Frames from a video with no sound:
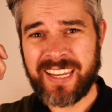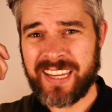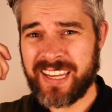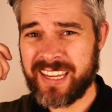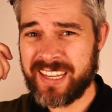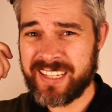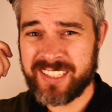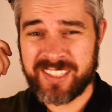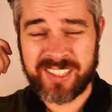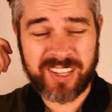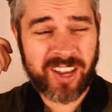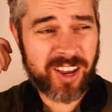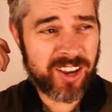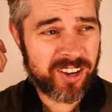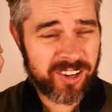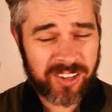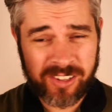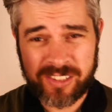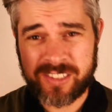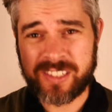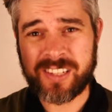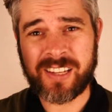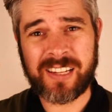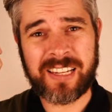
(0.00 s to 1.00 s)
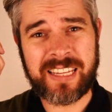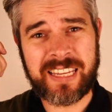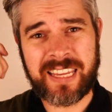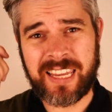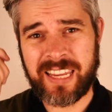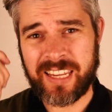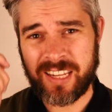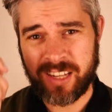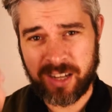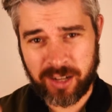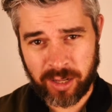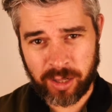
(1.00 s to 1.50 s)
is utterly
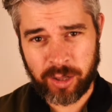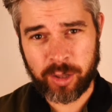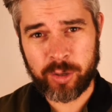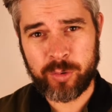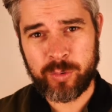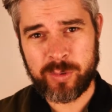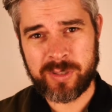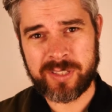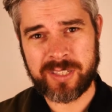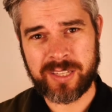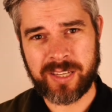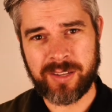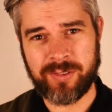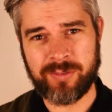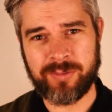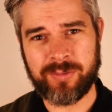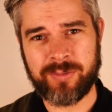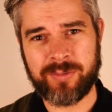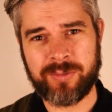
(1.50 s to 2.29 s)
inclusive.